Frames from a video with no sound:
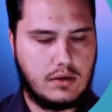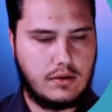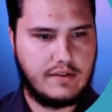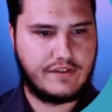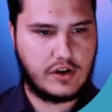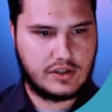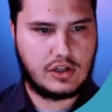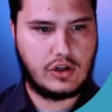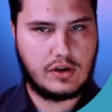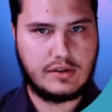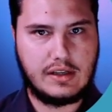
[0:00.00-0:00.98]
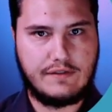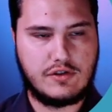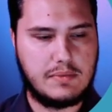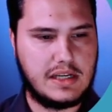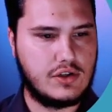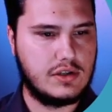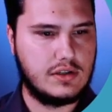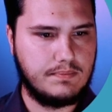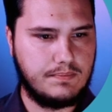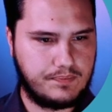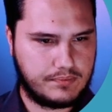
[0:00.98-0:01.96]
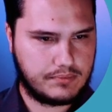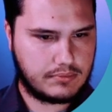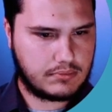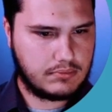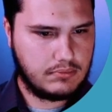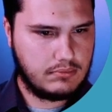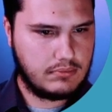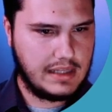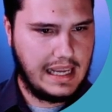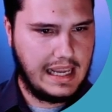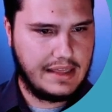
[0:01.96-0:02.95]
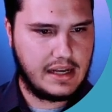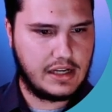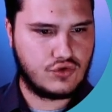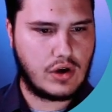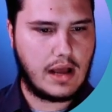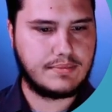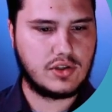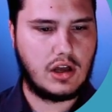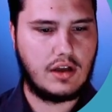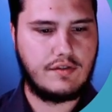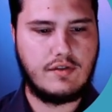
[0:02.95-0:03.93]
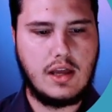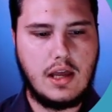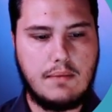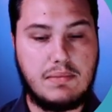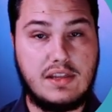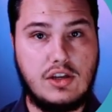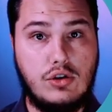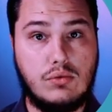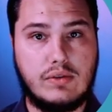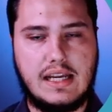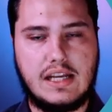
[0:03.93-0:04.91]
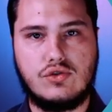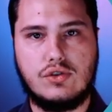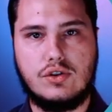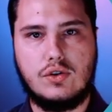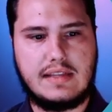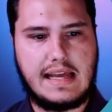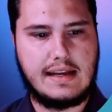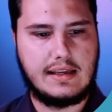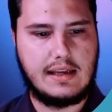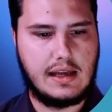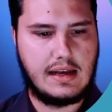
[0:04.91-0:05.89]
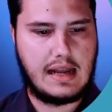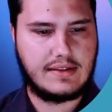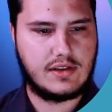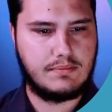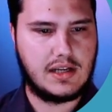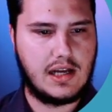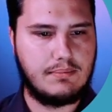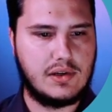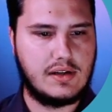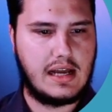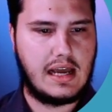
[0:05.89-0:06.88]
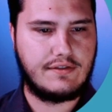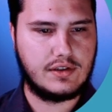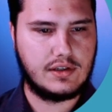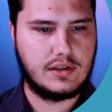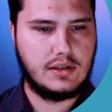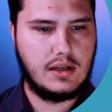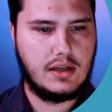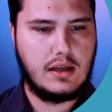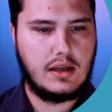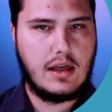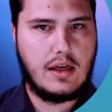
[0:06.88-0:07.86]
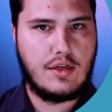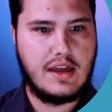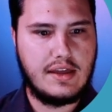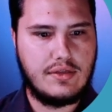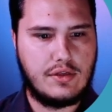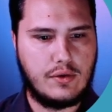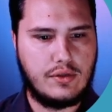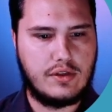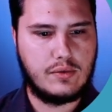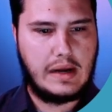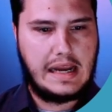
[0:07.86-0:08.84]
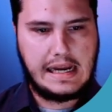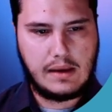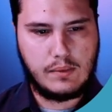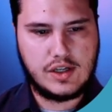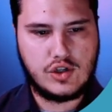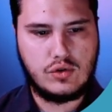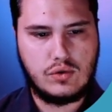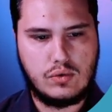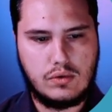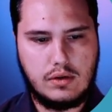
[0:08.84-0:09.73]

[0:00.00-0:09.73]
first learn the information and then it drops off, but then you reintroduce that again at some time period after, then the rate at which you